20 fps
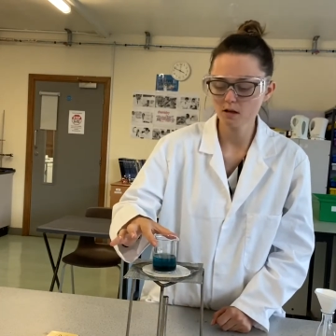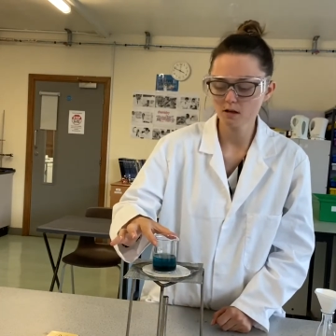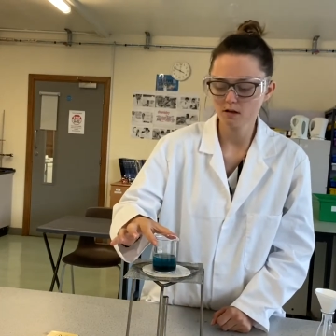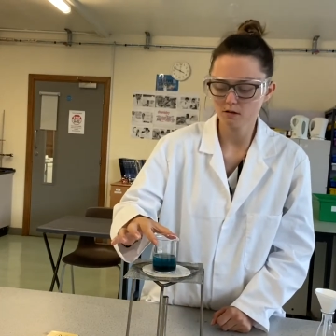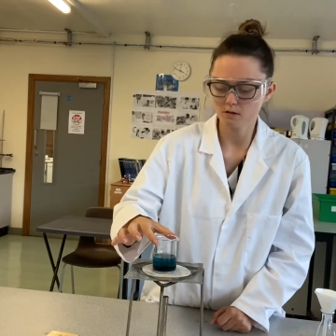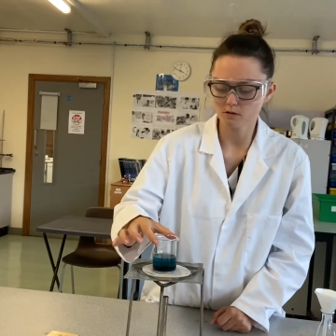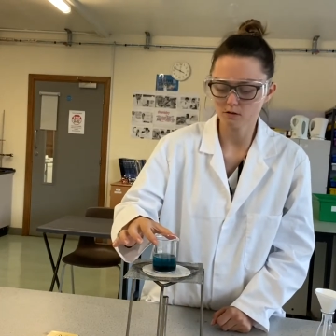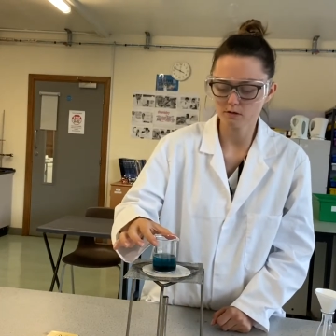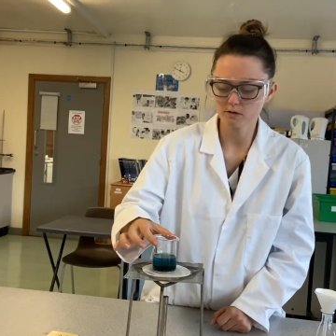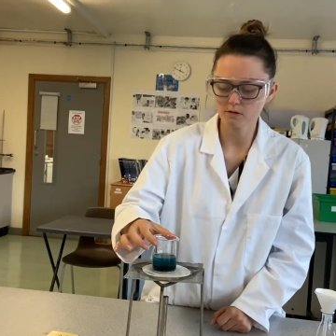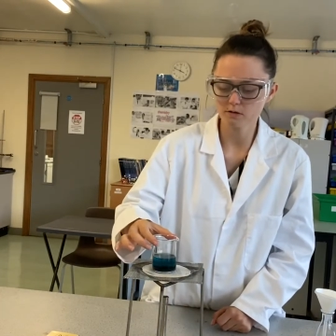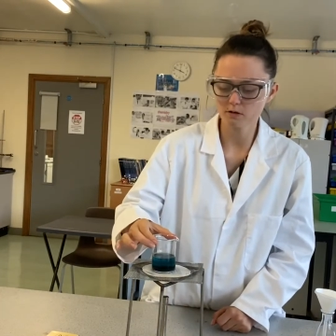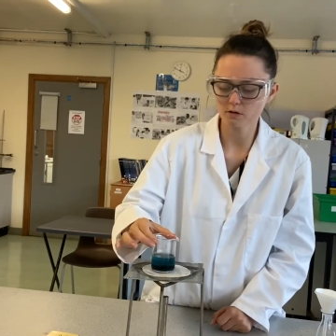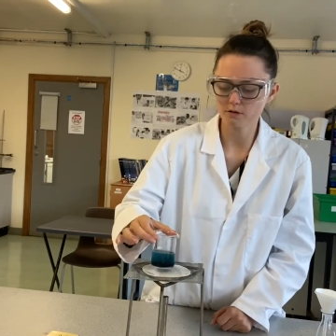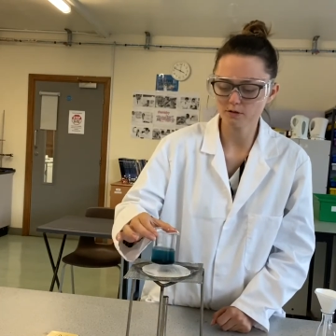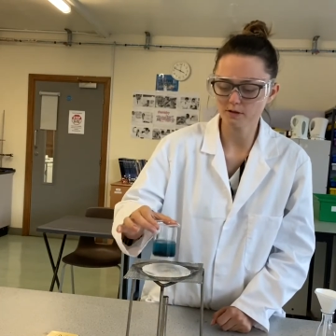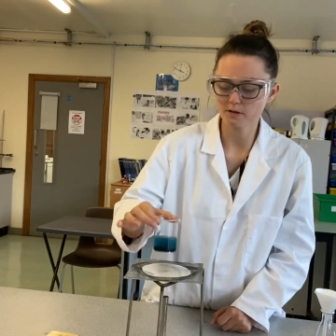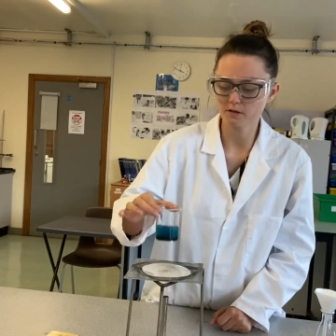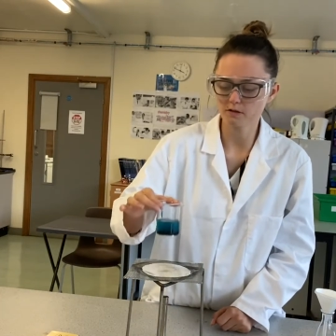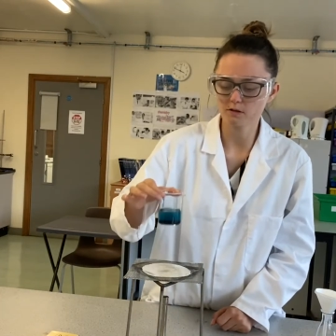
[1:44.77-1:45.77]
you should
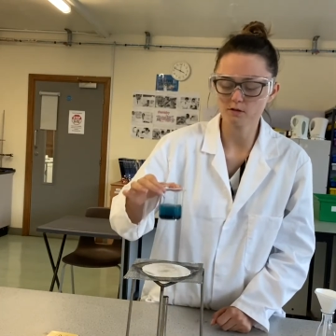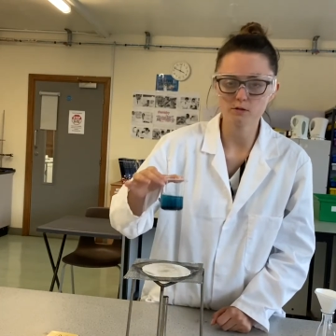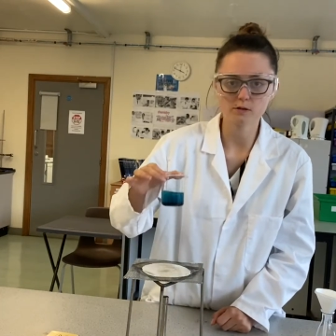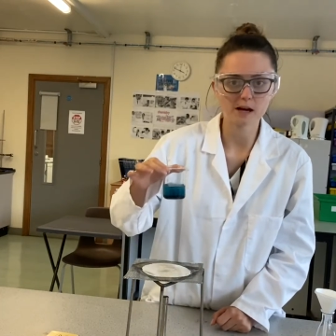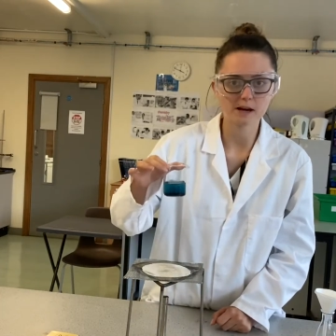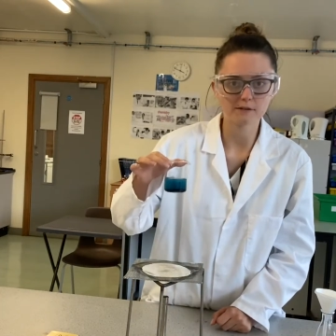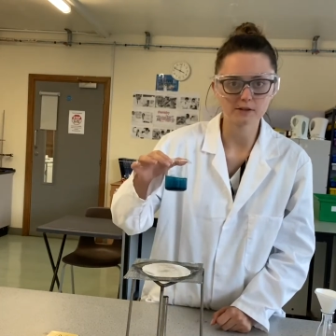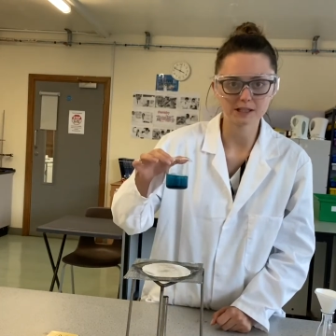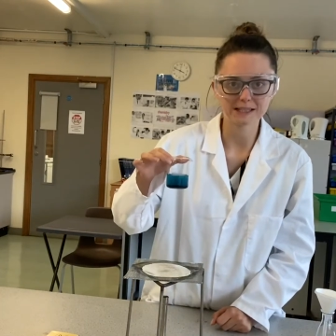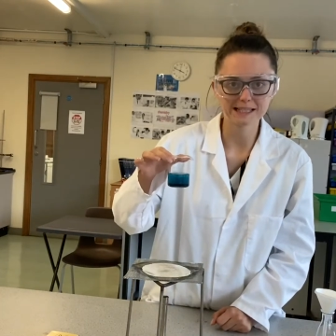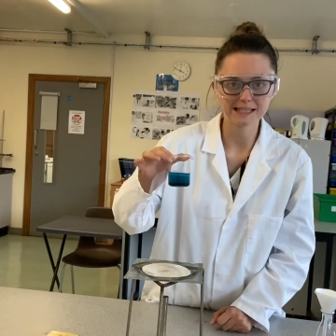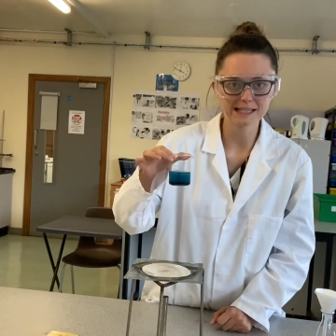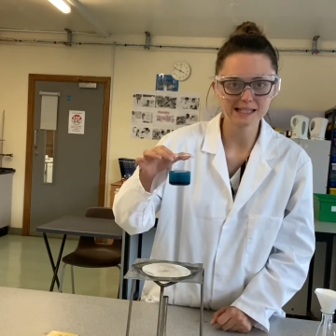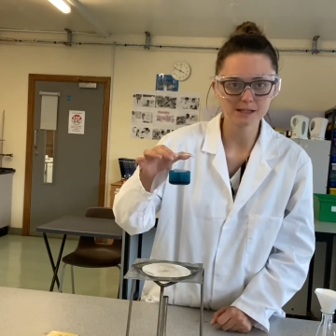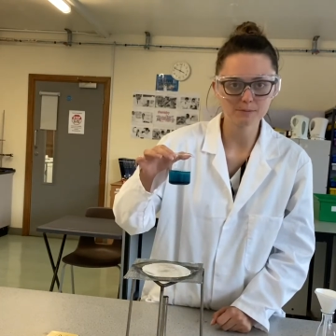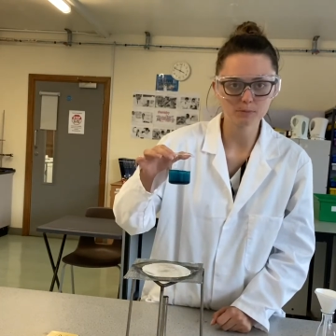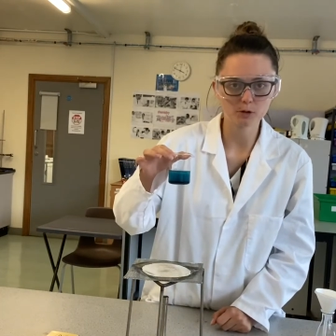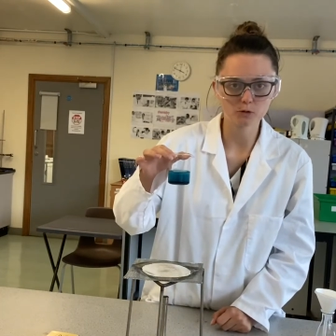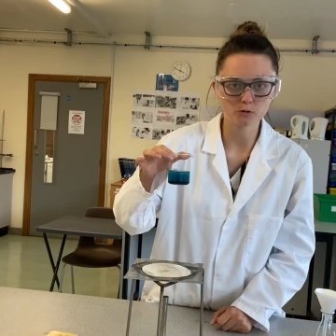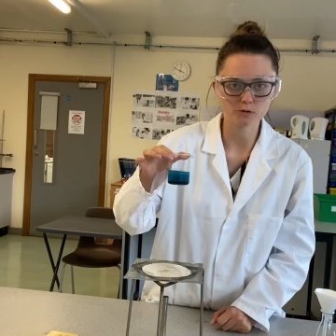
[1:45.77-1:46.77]
notice that you have a clear
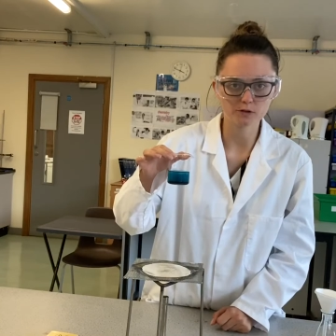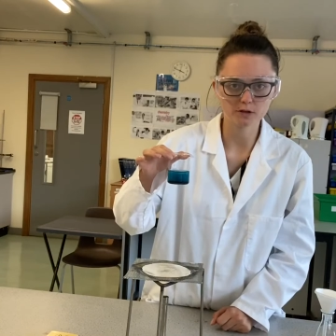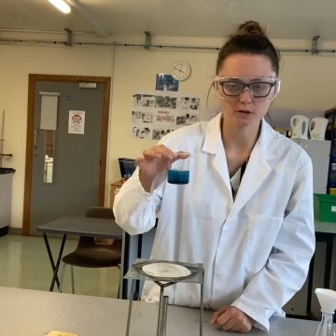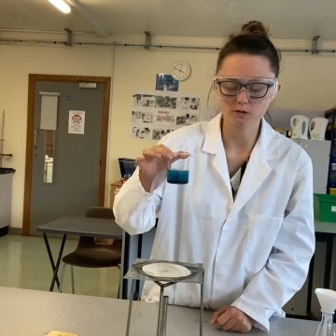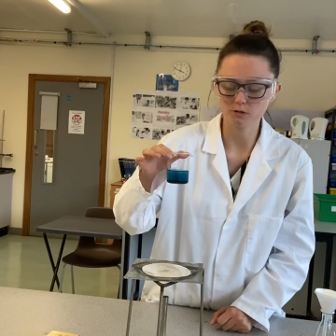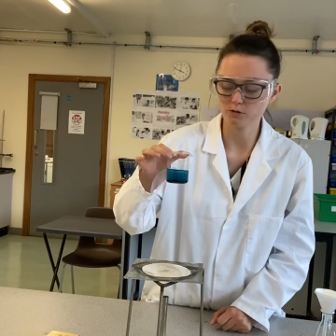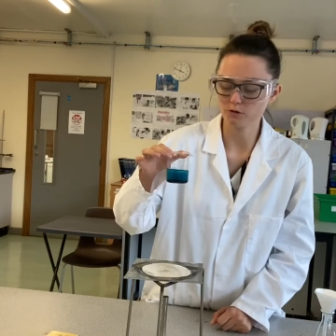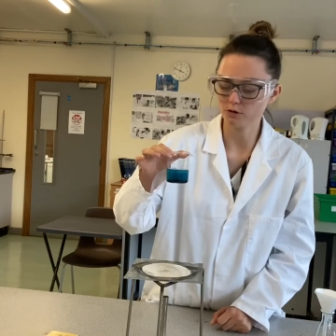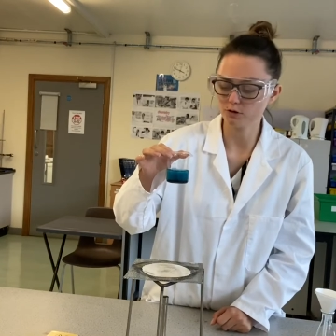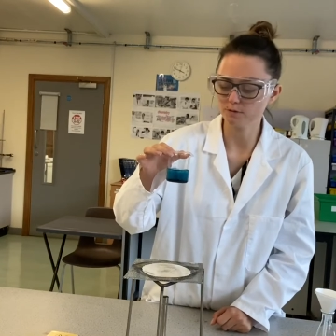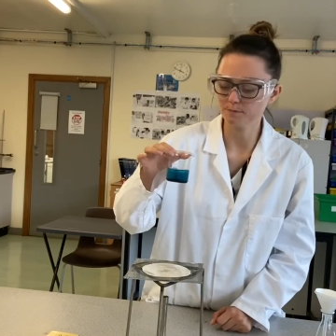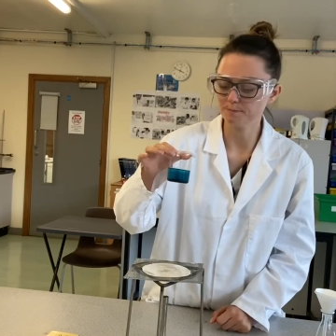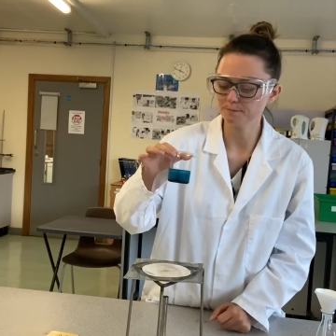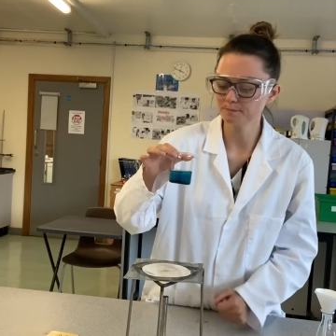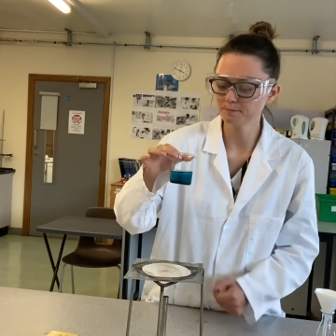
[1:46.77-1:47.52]
blue solution